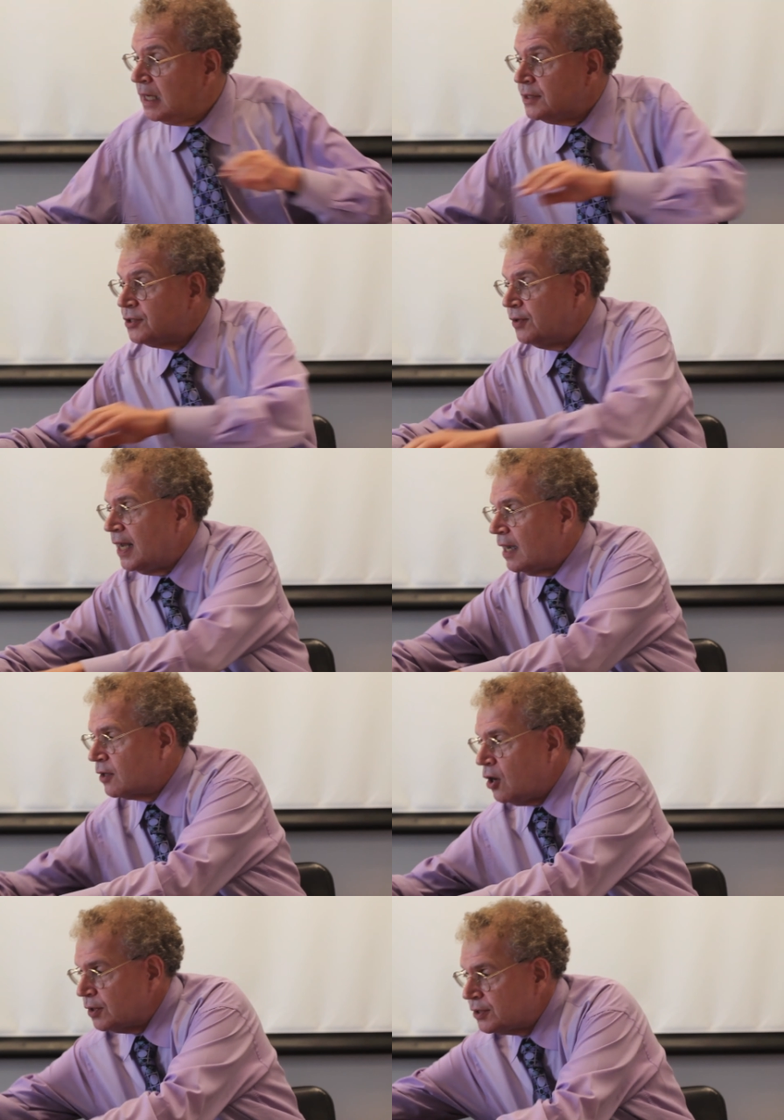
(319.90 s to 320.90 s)
so now
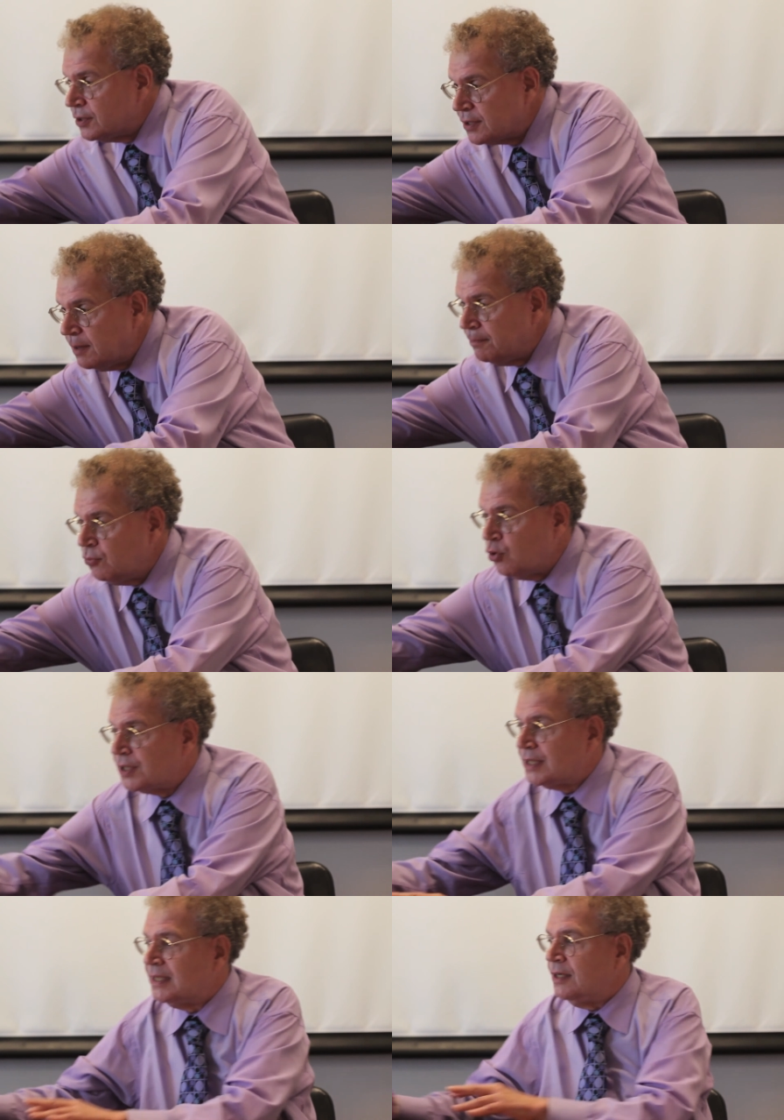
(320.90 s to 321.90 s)
going to some more
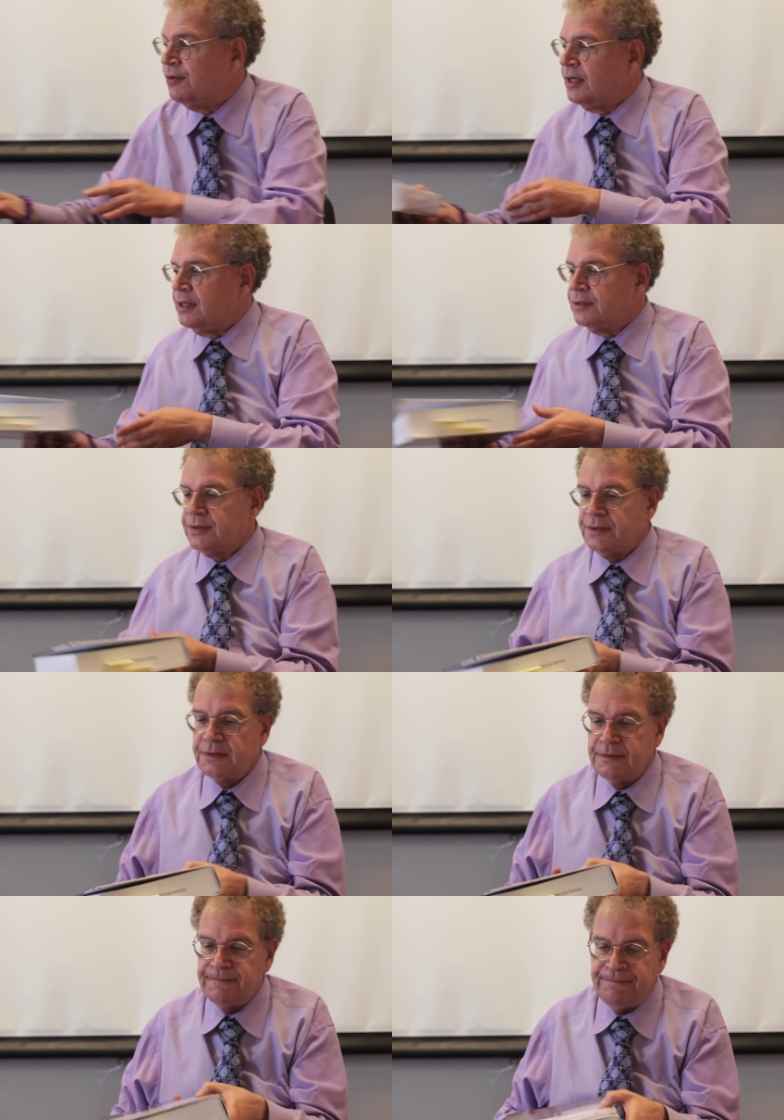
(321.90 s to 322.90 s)
serious
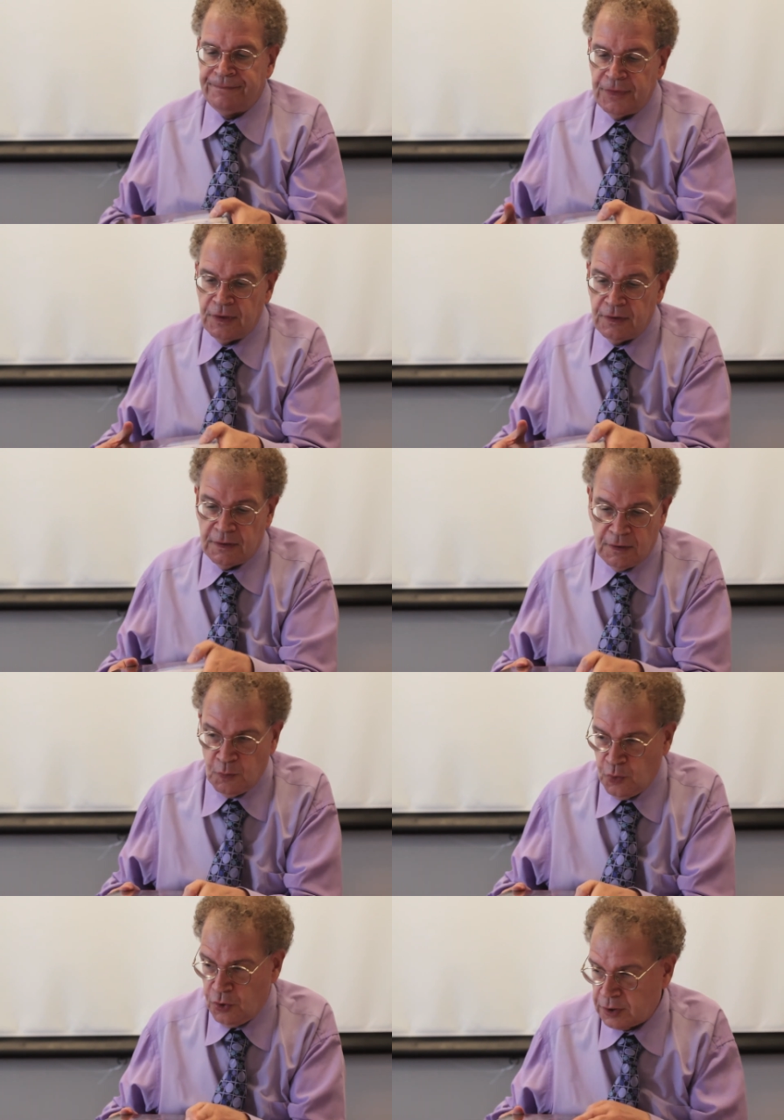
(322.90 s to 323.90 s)

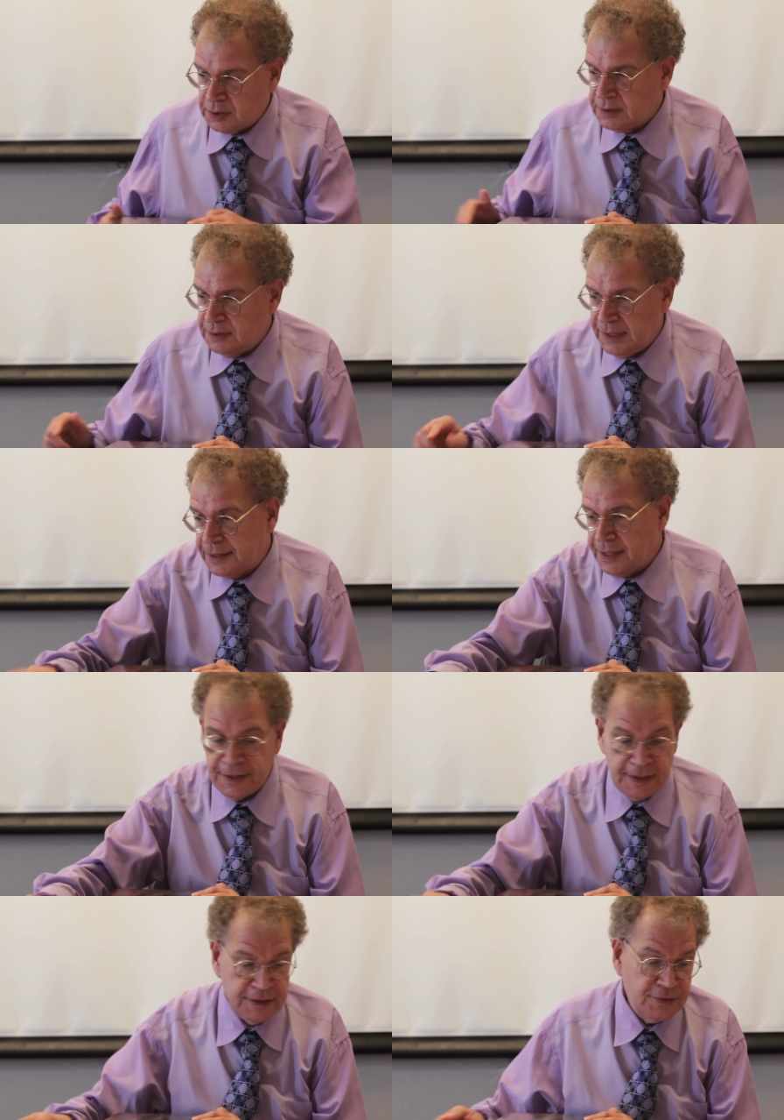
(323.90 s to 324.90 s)
works. Not
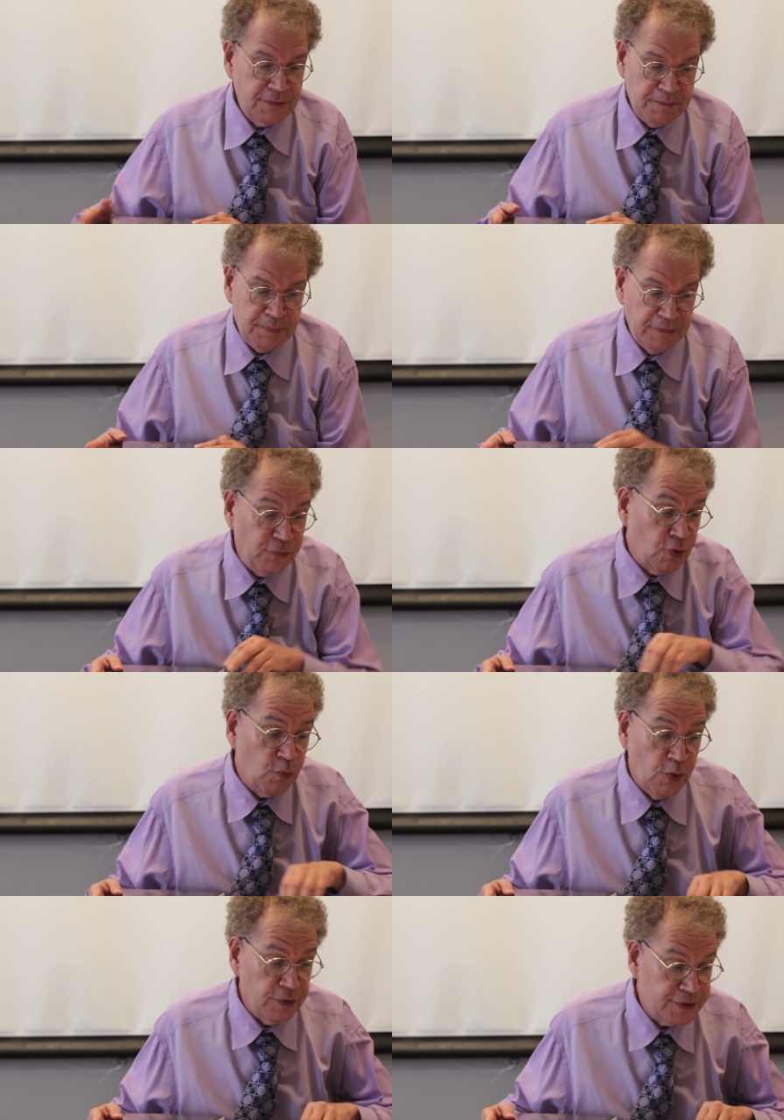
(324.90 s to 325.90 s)
that these before
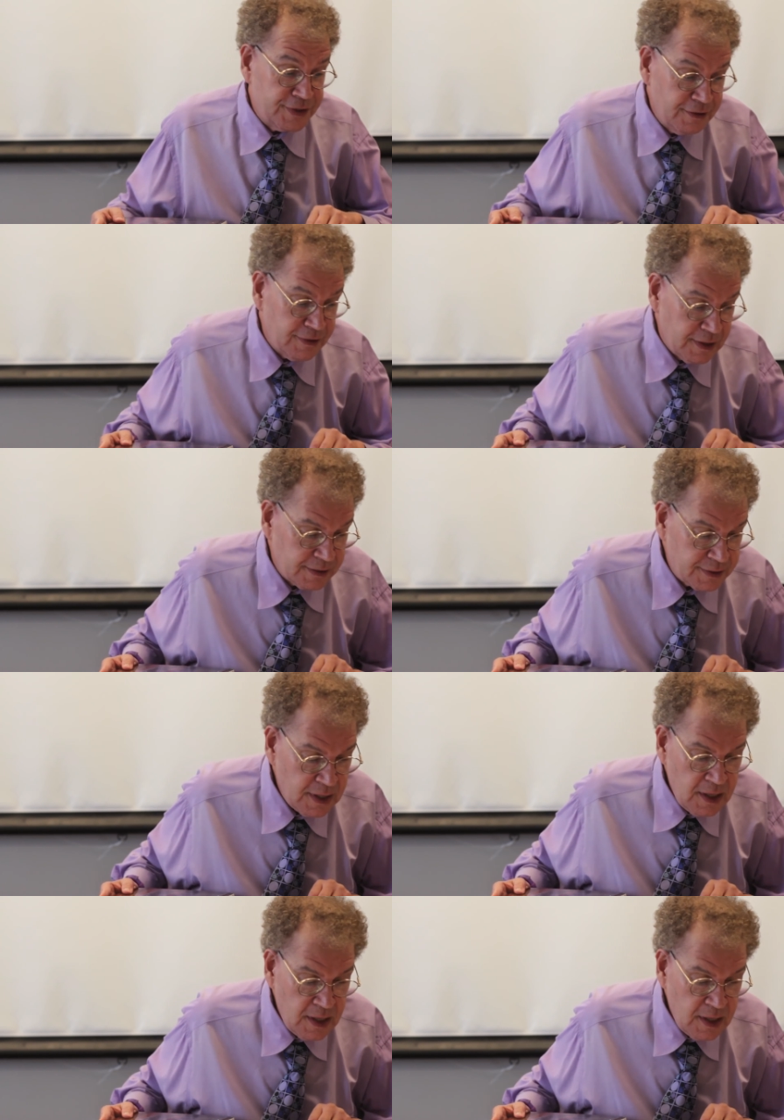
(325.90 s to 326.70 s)
weren't serious.